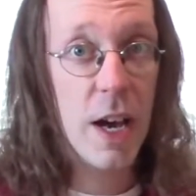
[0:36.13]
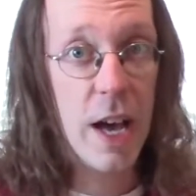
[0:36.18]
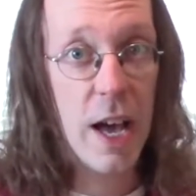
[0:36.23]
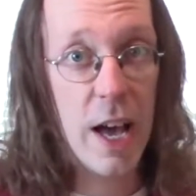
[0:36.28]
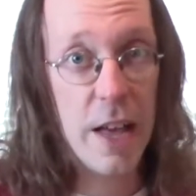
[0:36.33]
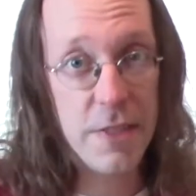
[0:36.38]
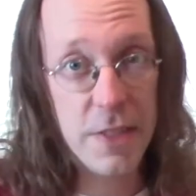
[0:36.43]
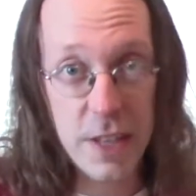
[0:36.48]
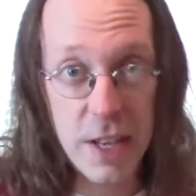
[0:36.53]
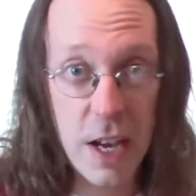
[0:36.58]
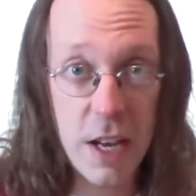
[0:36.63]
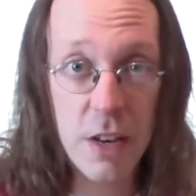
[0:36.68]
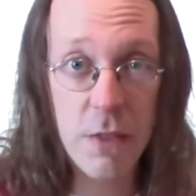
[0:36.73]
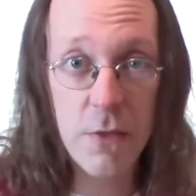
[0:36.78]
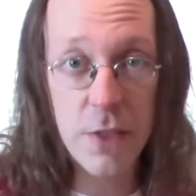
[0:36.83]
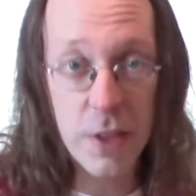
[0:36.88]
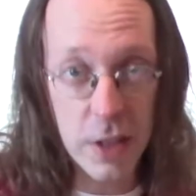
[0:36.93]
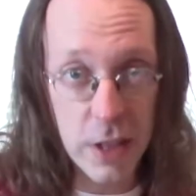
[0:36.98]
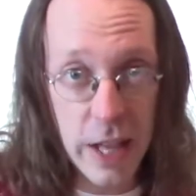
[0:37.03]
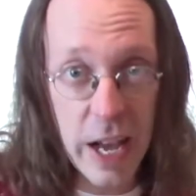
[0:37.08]
At the end of
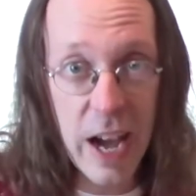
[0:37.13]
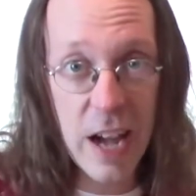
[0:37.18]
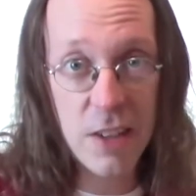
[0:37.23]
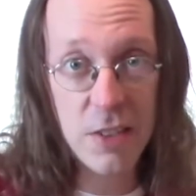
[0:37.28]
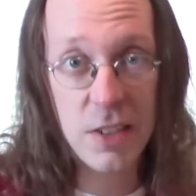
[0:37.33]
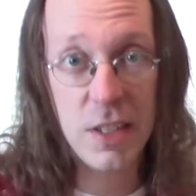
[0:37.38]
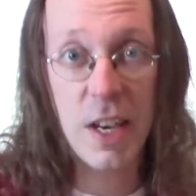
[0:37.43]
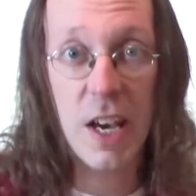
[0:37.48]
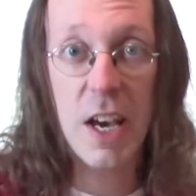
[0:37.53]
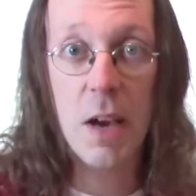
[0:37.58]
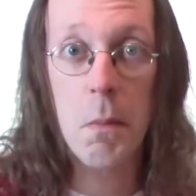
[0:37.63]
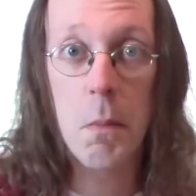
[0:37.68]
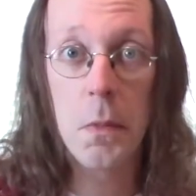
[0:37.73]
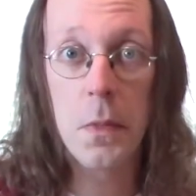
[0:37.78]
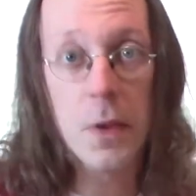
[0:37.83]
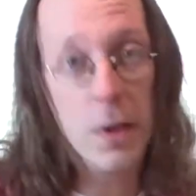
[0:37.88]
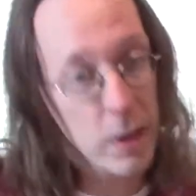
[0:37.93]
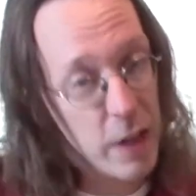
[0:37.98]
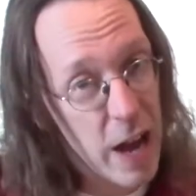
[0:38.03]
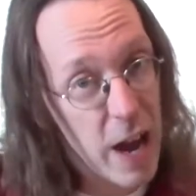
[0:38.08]
the last game,
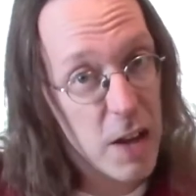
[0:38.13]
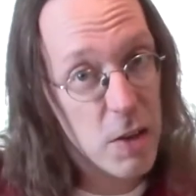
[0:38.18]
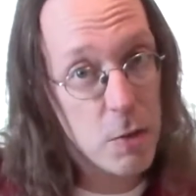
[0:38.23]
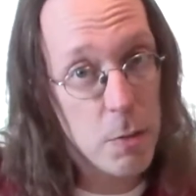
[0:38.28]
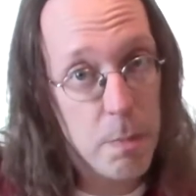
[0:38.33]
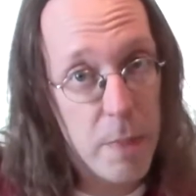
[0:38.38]
the last